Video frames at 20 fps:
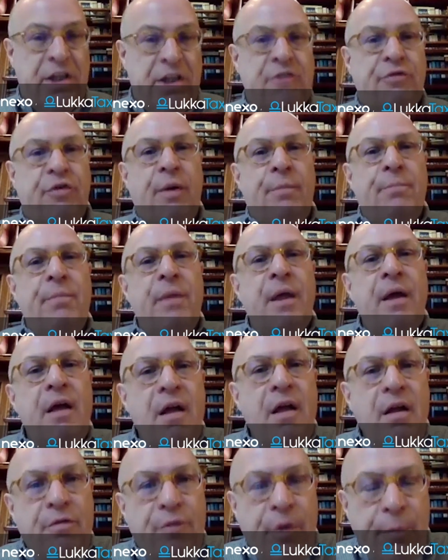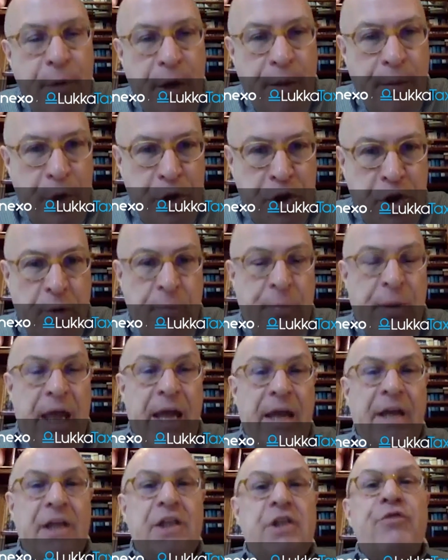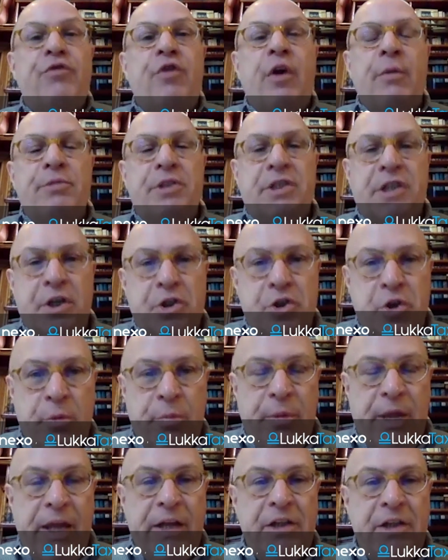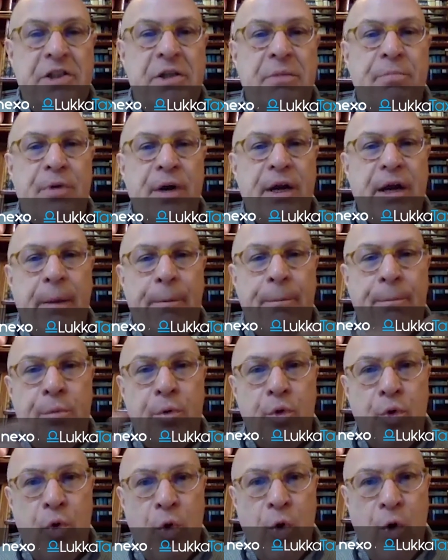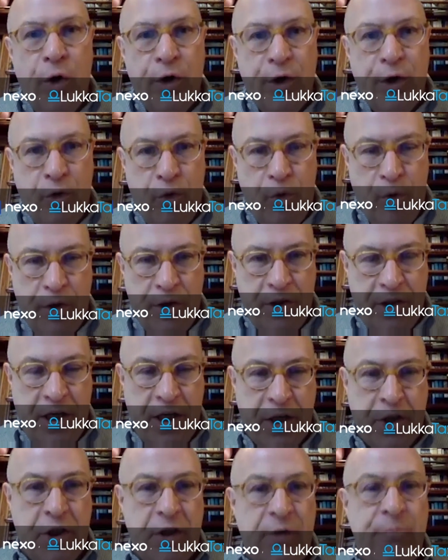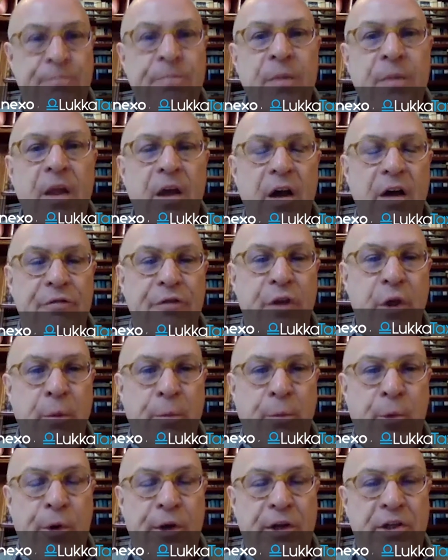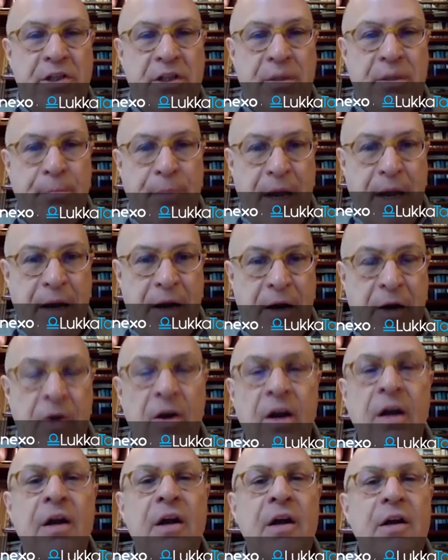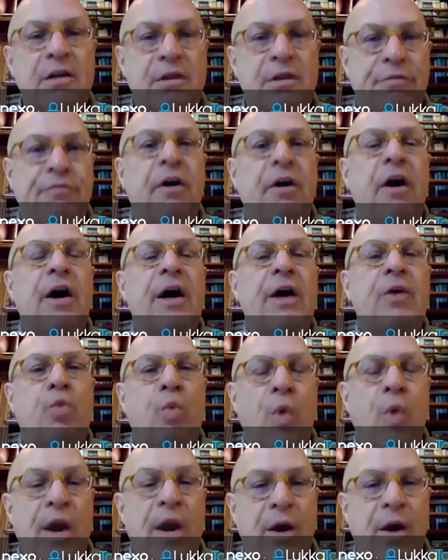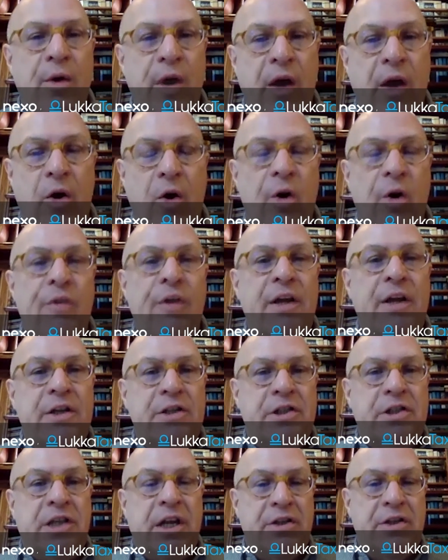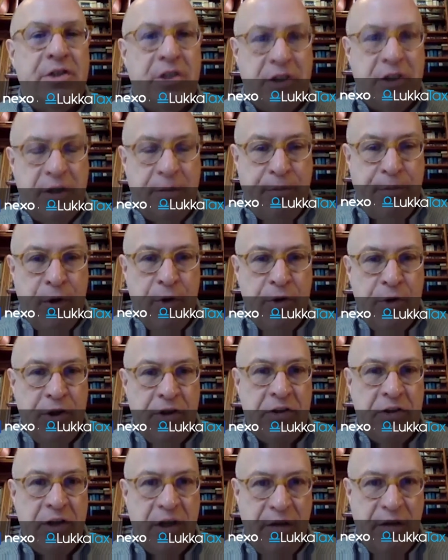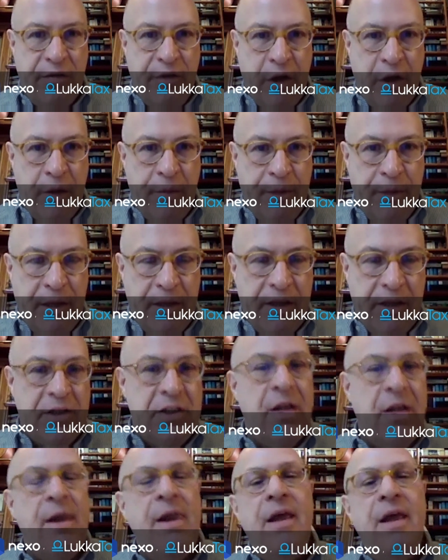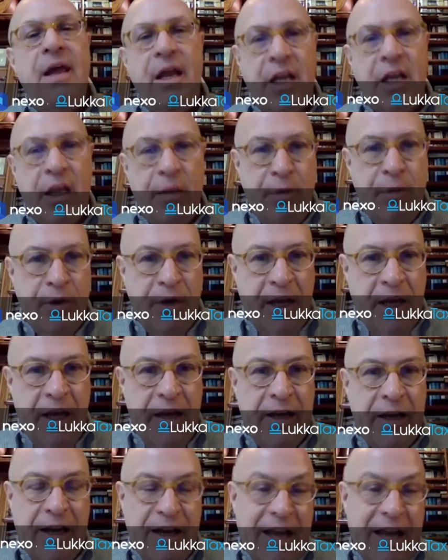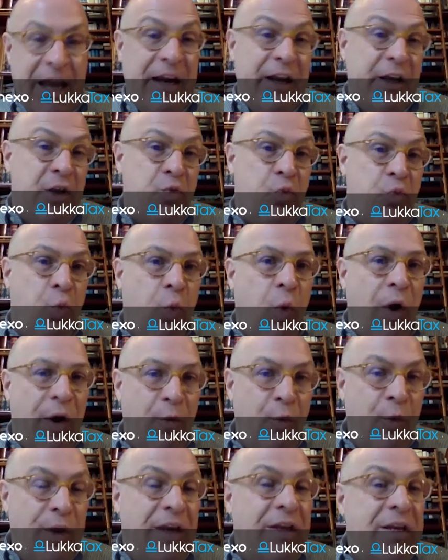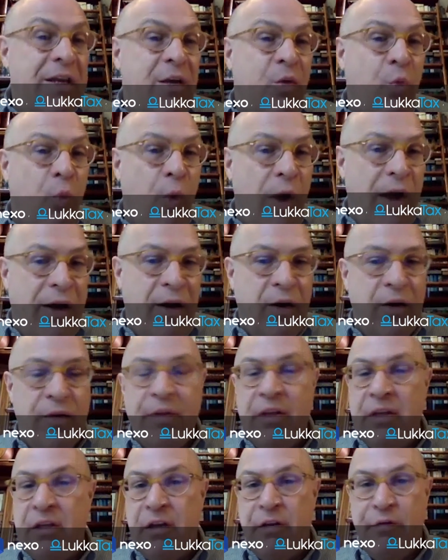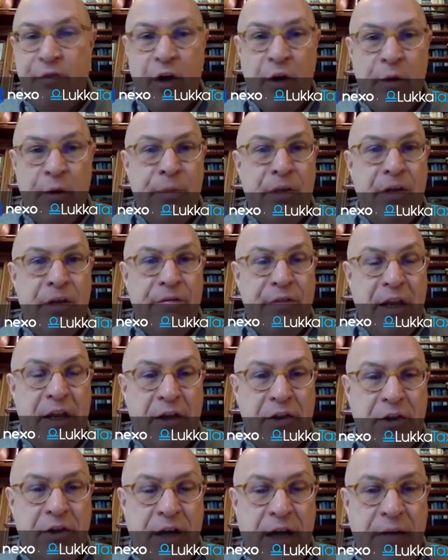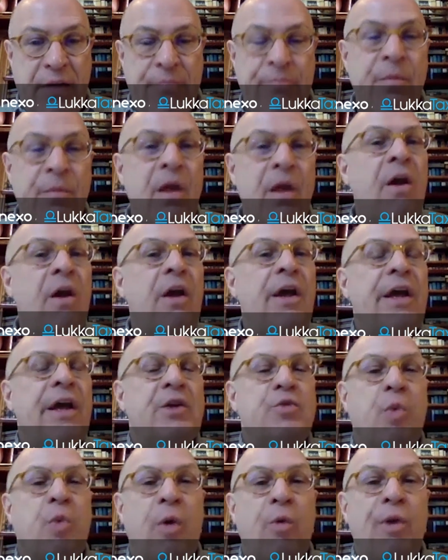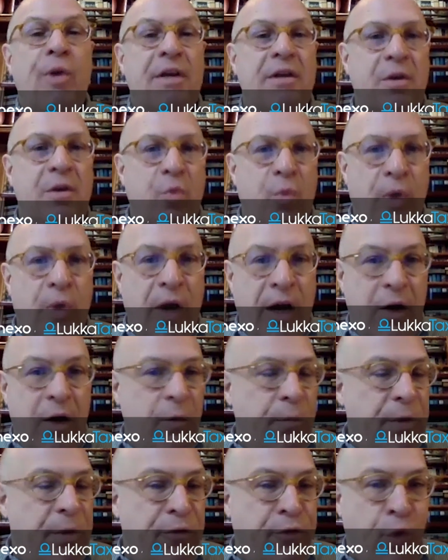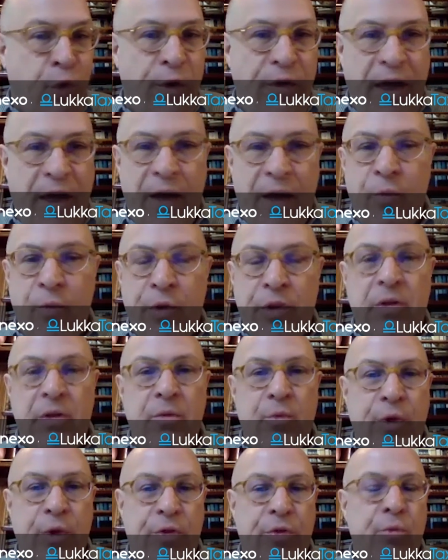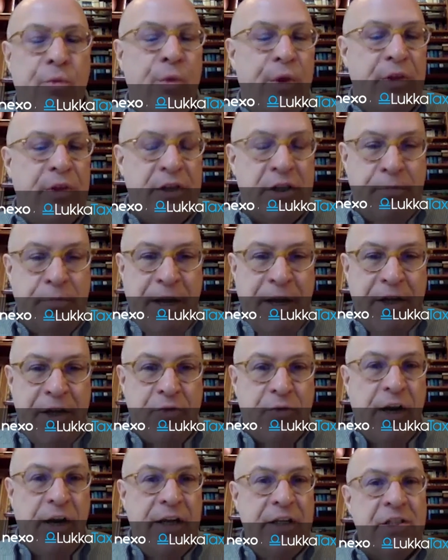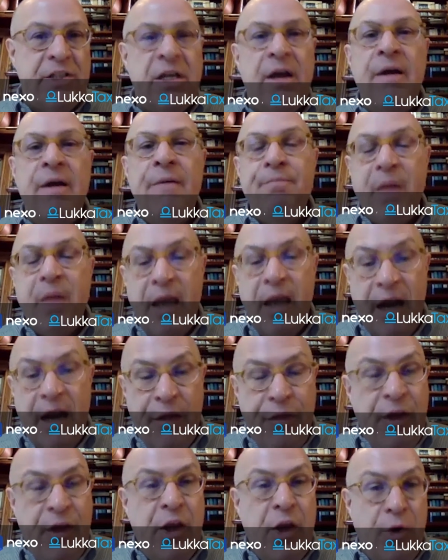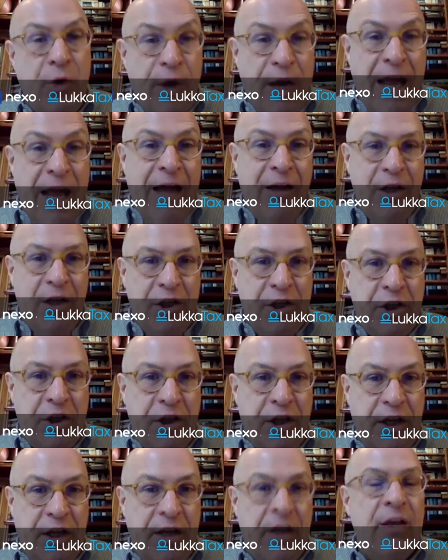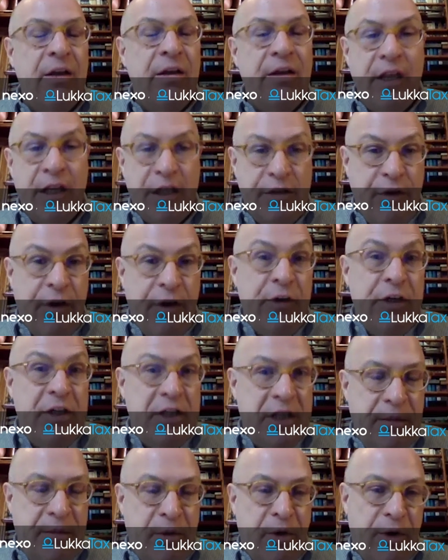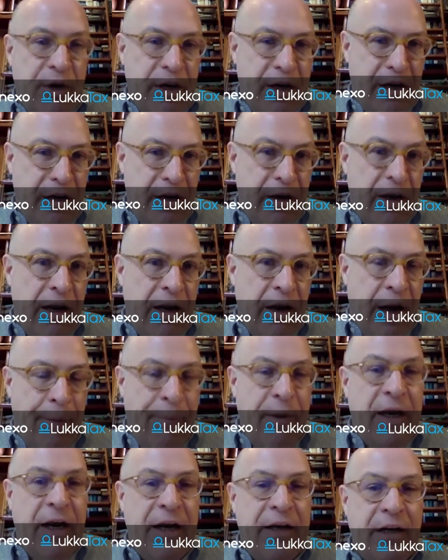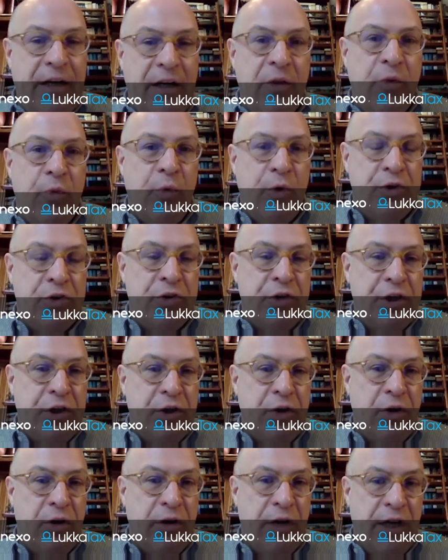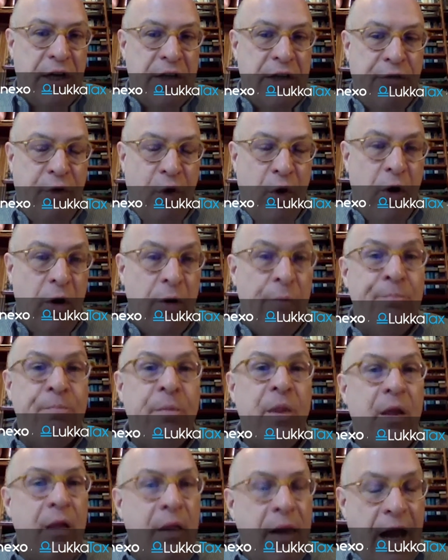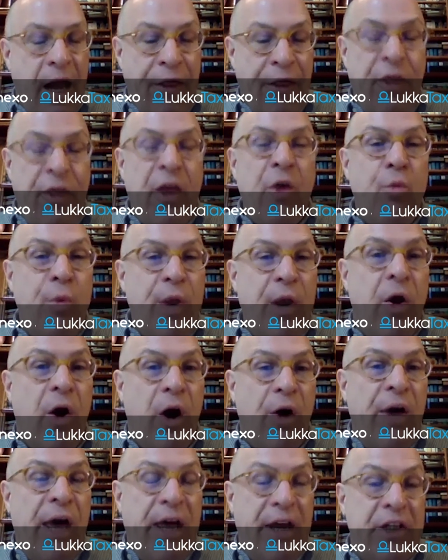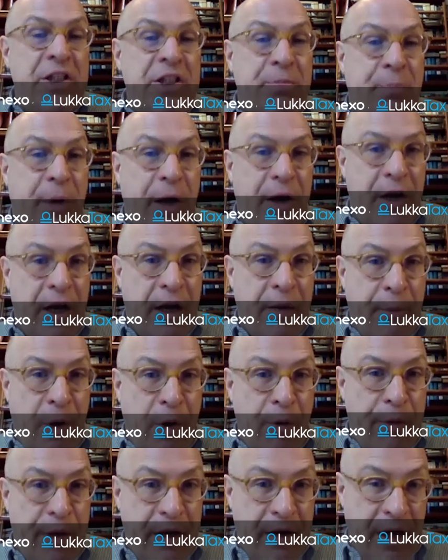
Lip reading: from commercial banks, from central banks, to bring a broad cross-section of viewpoints to bear to find where are the consensus approaches to developing this and communicating. Again, it's what we did well in the development of the internet. It's what we did well before that with the space race. And I think your analogy is very similar. And an op-ed I did in the Wall Street Journal last fall, I think we are at a Sputnik moment. And